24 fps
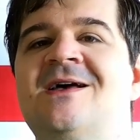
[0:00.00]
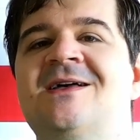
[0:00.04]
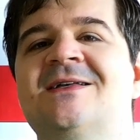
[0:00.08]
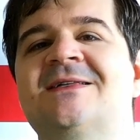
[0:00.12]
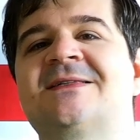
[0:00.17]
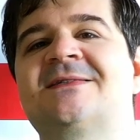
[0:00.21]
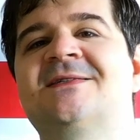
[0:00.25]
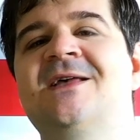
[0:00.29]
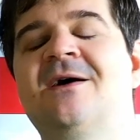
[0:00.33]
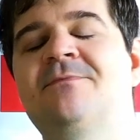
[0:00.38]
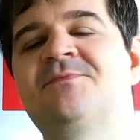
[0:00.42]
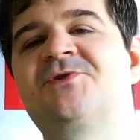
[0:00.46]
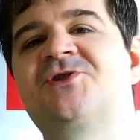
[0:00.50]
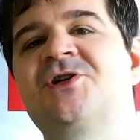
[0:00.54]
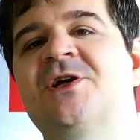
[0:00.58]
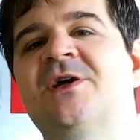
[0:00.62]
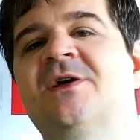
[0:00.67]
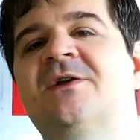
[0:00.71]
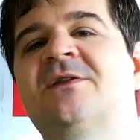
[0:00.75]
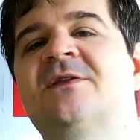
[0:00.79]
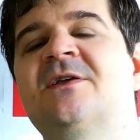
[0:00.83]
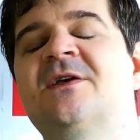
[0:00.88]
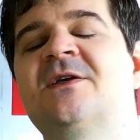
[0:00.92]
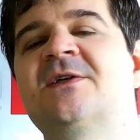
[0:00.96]
The
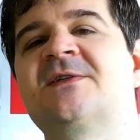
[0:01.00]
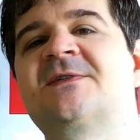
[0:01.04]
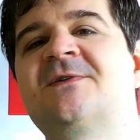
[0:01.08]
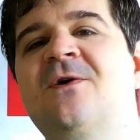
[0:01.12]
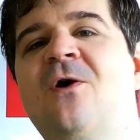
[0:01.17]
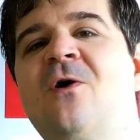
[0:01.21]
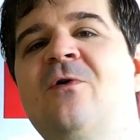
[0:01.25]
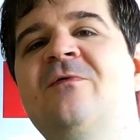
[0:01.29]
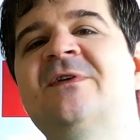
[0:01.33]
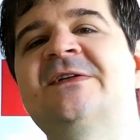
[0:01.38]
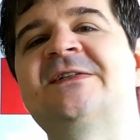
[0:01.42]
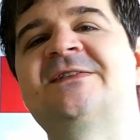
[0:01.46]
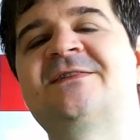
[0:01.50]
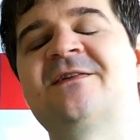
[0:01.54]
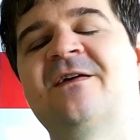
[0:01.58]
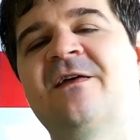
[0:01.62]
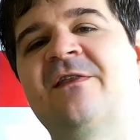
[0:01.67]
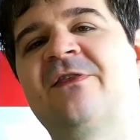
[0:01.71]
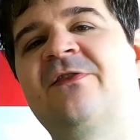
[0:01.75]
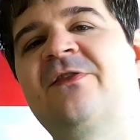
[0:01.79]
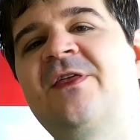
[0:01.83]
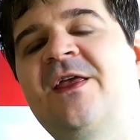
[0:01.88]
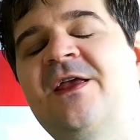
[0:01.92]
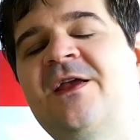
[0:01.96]
subject is always
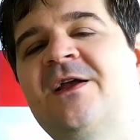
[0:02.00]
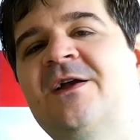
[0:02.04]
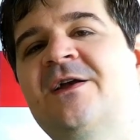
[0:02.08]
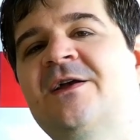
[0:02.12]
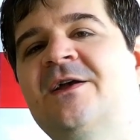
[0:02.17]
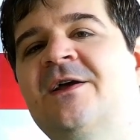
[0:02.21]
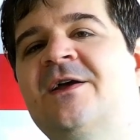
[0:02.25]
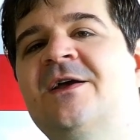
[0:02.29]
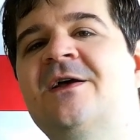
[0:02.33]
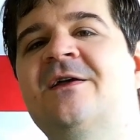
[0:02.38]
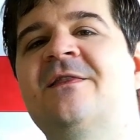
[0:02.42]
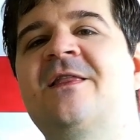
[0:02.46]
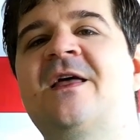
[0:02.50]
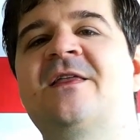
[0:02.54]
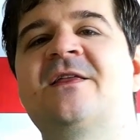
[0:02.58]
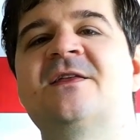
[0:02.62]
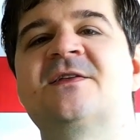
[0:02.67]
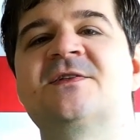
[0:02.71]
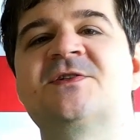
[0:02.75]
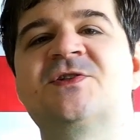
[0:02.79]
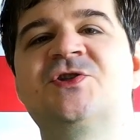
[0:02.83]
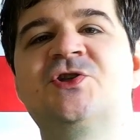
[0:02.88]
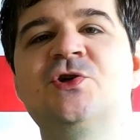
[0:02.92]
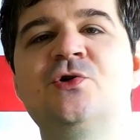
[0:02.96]
a thing that
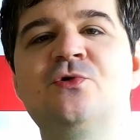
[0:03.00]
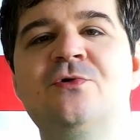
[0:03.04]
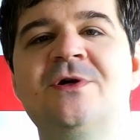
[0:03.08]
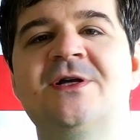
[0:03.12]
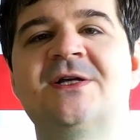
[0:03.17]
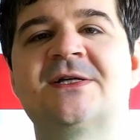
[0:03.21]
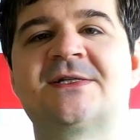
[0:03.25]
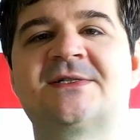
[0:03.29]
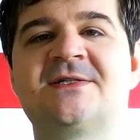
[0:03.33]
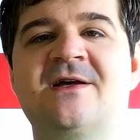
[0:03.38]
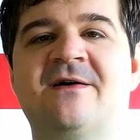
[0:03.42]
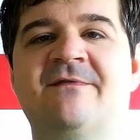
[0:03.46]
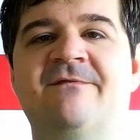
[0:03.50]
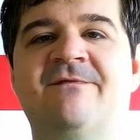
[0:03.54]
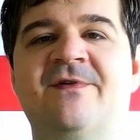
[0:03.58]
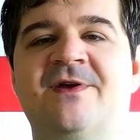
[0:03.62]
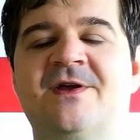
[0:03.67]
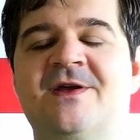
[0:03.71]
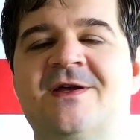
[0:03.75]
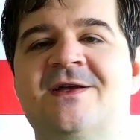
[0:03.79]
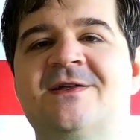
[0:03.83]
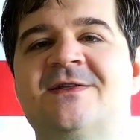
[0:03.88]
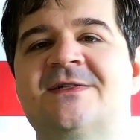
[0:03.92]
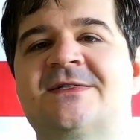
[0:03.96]
is doing
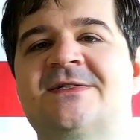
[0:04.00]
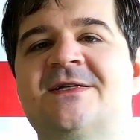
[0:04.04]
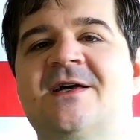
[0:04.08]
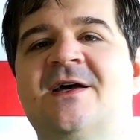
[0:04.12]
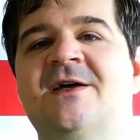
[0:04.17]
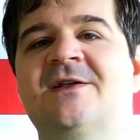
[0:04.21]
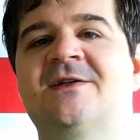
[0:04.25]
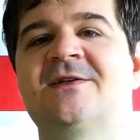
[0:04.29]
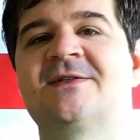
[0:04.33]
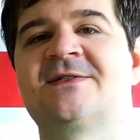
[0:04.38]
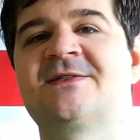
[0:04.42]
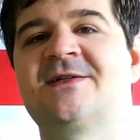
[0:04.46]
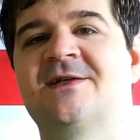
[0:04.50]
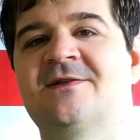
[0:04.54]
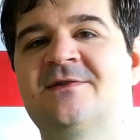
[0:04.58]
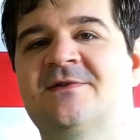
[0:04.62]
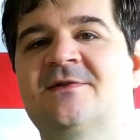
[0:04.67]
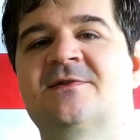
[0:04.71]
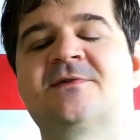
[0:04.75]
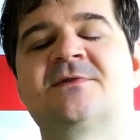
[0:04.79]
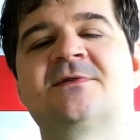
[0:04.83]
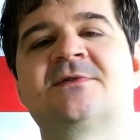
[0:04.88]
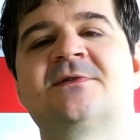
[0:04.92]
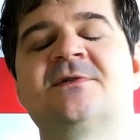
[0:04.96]
something inside a
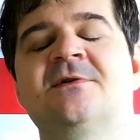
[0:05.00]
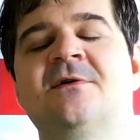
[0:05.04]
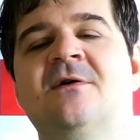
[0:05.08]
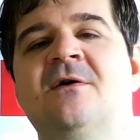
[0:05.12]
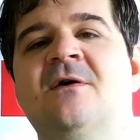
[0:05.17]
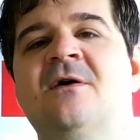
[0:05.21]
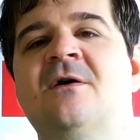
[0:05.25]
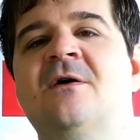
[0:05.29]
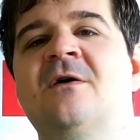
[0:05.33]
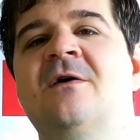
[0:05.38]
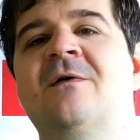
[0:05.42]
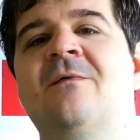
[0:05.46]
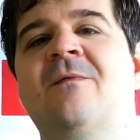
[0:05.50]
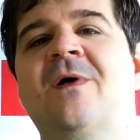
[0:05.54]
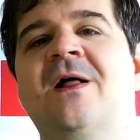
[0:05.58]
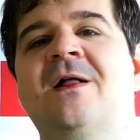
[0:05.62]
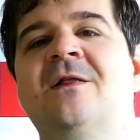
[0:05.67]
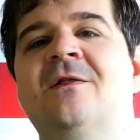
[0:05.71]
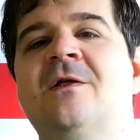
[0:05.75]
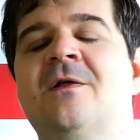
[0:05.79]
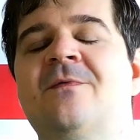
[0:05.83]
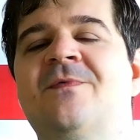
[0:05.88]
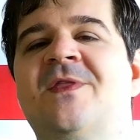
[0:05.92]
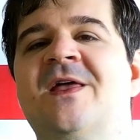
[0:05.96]
sentence.
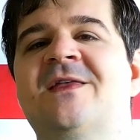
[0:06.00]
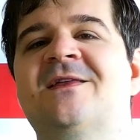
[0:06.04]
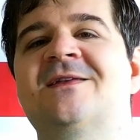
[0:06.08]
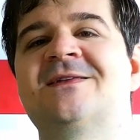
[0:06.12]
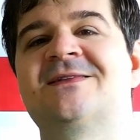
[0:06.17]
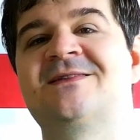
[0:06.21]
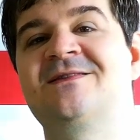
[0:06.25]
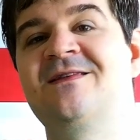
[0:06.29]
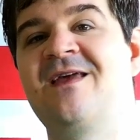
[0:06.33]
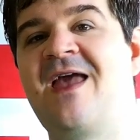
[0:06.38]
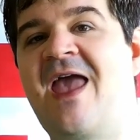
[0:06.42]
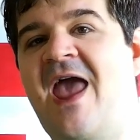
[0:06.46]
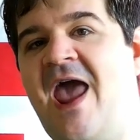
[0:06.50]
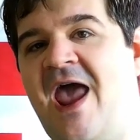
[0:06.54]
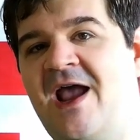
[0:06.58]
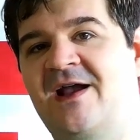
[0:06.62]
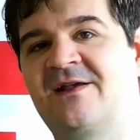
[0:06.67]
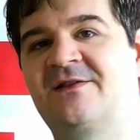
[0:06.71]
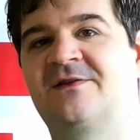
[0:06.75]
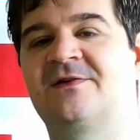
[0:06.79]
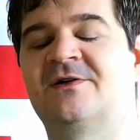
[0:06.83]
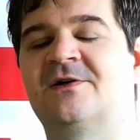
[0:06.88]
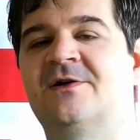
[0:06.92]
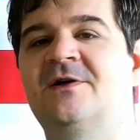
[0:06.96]
Well, that is the
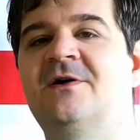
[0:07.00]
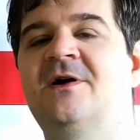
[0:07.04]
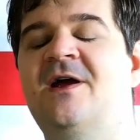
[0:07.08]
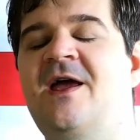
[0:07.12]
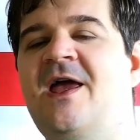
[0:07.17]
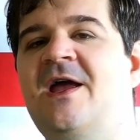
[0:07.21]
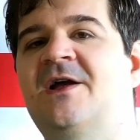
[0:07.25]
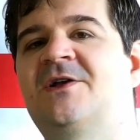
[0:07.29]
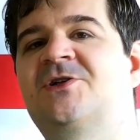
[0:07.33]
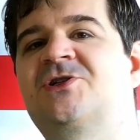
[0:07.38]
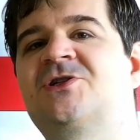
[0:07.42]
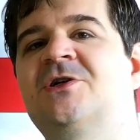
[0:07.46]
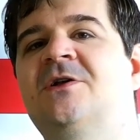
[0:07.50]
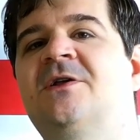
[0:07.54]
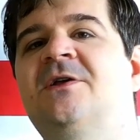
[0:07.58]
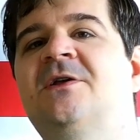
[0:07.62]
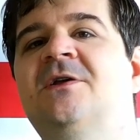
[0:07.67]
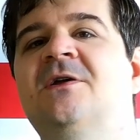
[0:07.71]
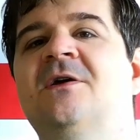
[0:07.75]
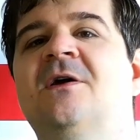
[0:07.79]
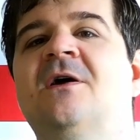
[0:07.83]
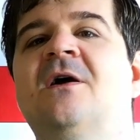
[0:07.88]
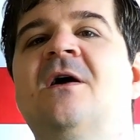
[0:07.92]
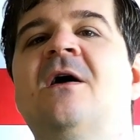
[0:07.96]
actor,
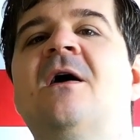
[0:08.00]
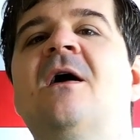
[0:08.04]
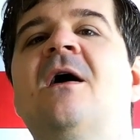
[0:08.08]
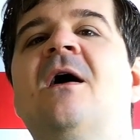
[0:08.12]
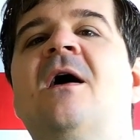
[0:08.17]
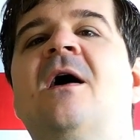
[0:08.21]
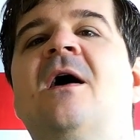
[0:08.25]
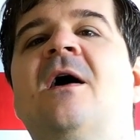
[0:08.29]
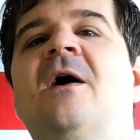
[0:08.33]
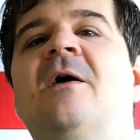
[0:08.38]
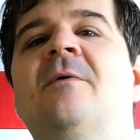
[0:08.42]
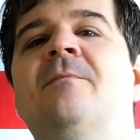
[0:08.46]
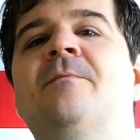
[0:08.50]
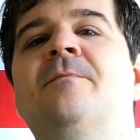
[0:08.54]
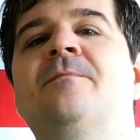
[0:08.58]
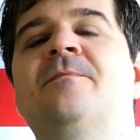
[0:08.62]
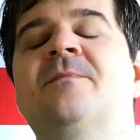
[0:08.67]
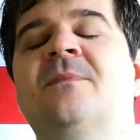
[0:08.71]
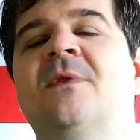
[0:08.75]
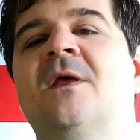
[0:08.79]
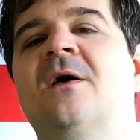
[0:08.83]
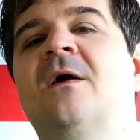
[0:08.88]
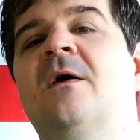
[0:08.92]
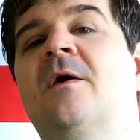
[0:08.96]
actually,
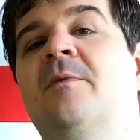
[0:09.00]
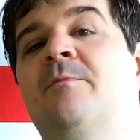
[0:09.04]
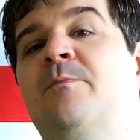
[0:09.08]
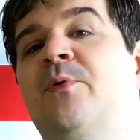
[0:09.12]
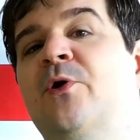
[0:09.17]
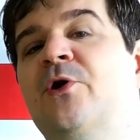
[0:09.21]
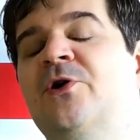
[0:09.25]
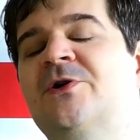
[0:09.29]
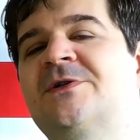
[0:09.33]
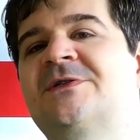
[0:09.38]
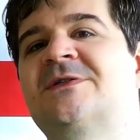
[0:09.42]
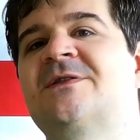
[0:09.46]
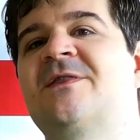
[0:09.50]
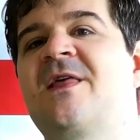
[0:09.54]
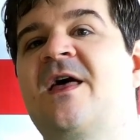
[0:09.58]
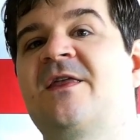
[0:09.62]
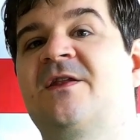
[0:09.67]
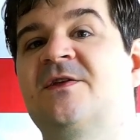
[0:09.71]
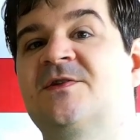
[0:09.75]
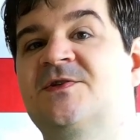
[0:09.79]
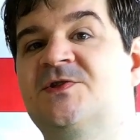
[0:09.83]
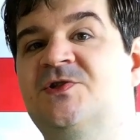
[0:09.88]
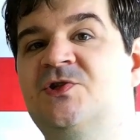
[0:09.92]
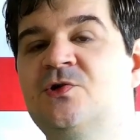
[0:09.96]
a person
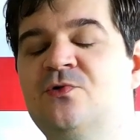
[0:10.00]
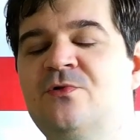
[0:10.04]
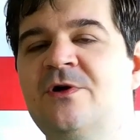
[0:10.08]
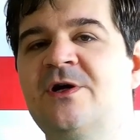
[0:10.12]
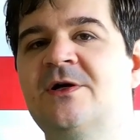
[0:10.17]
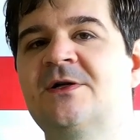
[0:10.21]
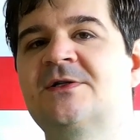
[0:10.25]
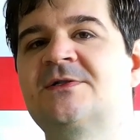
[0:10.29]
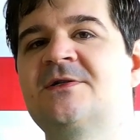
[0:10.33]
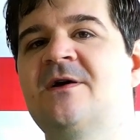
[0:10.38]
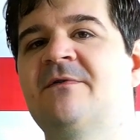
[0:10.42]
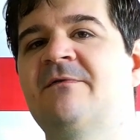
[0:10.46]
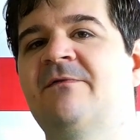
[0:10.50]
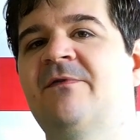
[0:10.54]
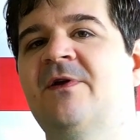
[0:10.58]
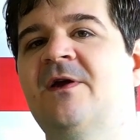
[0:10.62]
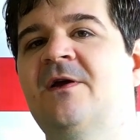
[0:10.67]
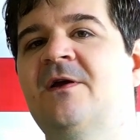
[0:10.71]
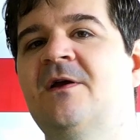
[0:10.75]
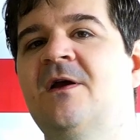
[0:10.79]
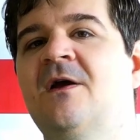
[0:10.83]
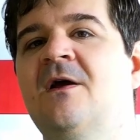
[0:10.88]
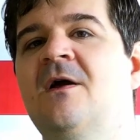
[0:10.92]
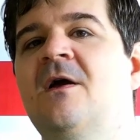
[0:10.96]
that is doing
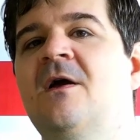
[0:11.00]
something.